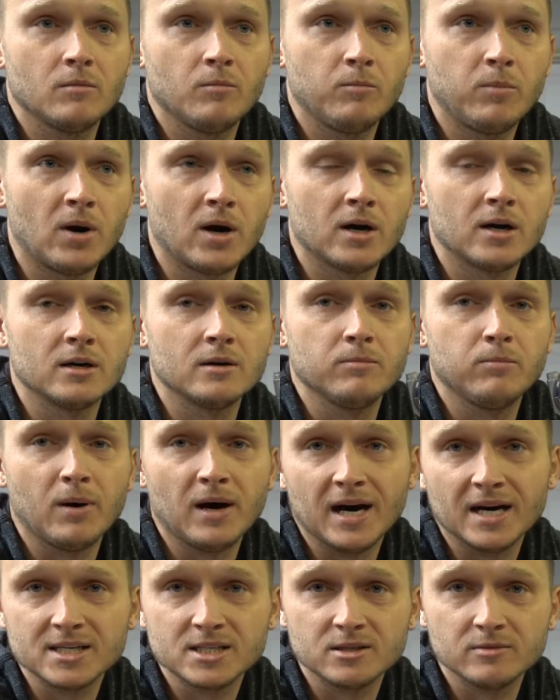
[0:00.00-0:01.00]
part
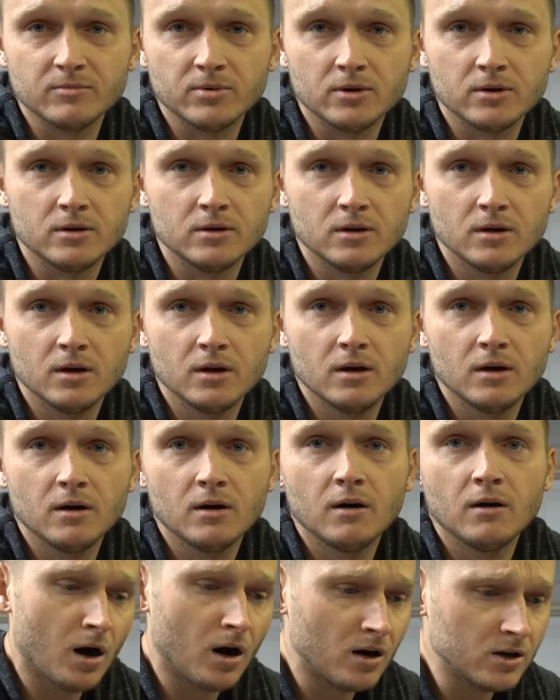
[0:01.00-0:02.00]
possible.
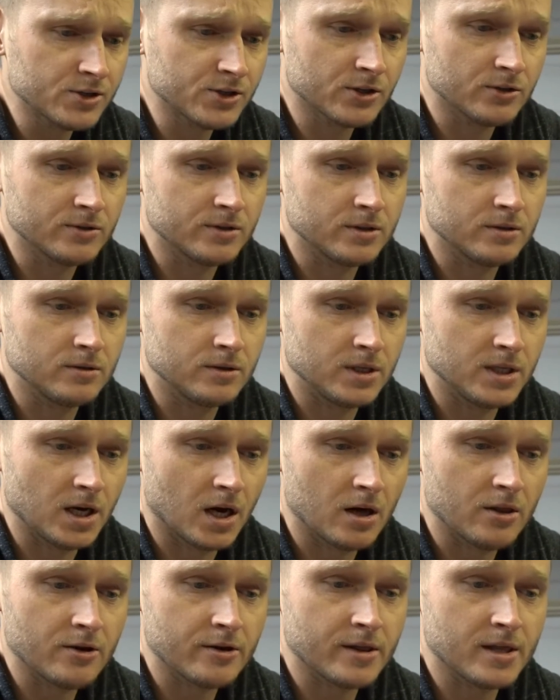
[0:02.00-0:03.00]
Also, the
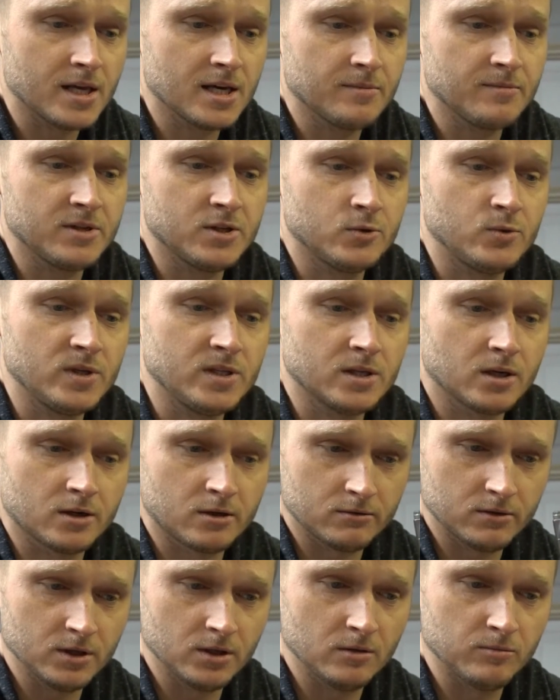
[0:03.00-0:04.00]
other thing between the
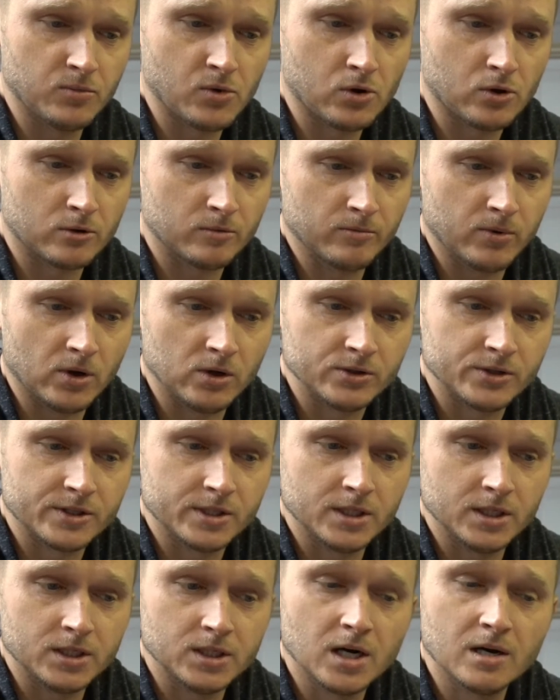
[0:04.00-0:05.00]
Carrillo bolts,
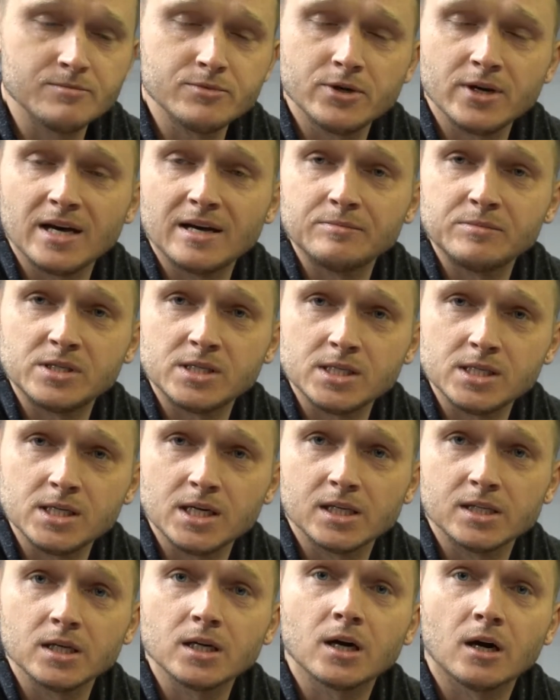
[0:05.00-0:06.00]
the WMC
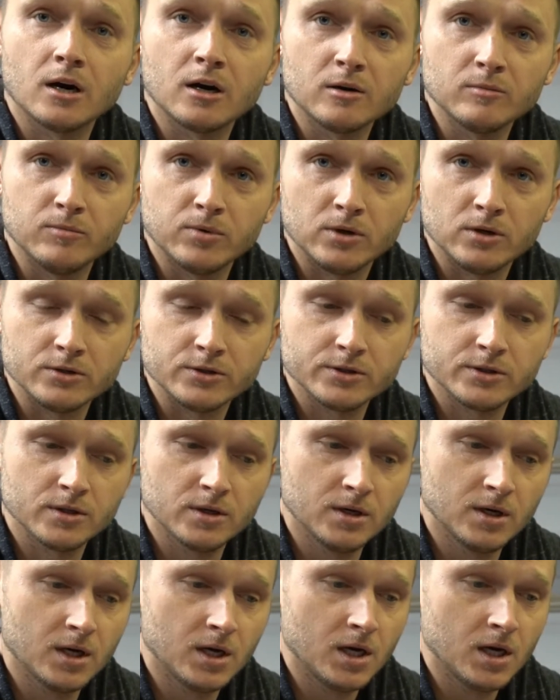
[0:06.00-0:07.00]
and the car bolts,
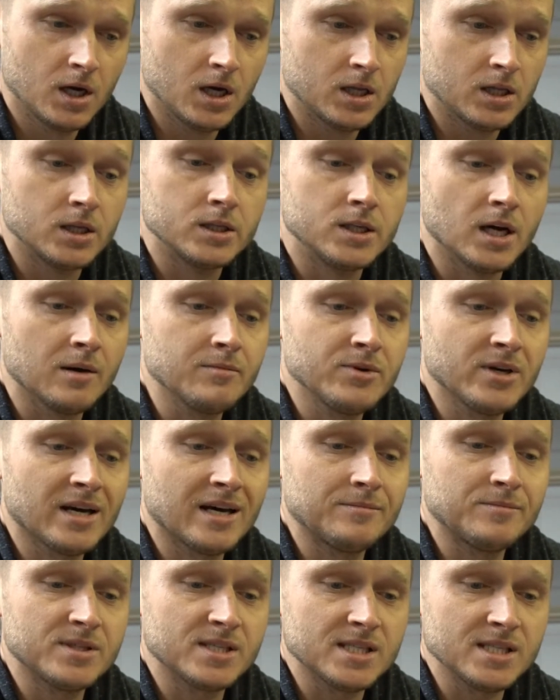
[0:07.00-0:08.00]
the
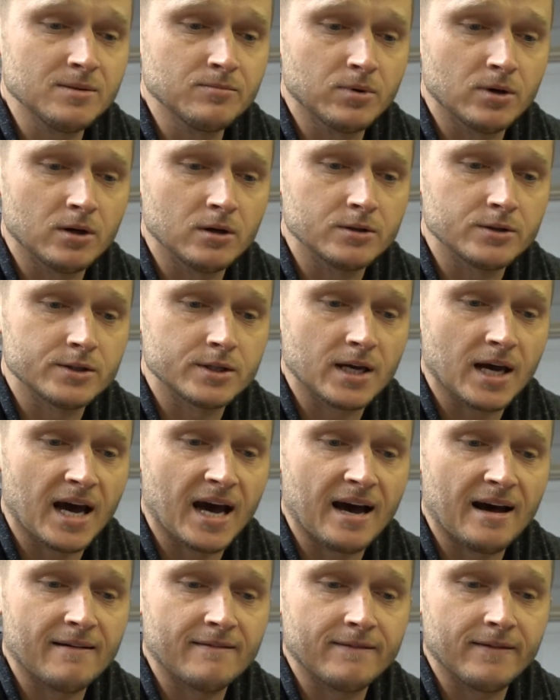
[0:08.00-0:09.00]
WMC bolts
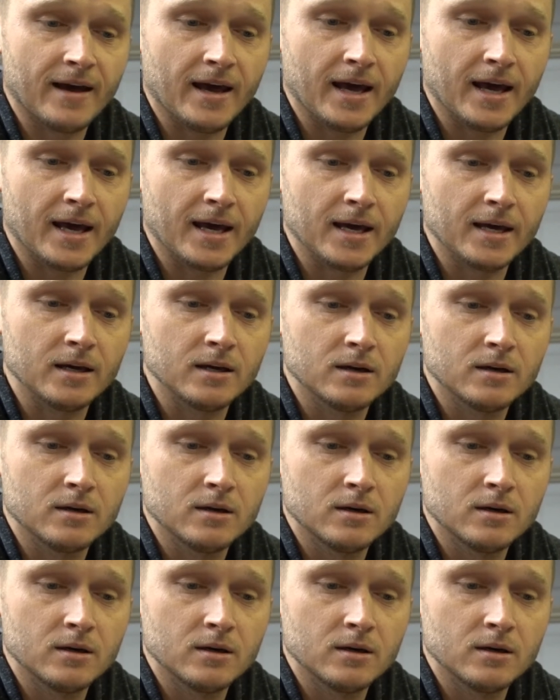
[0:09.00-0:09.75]
have a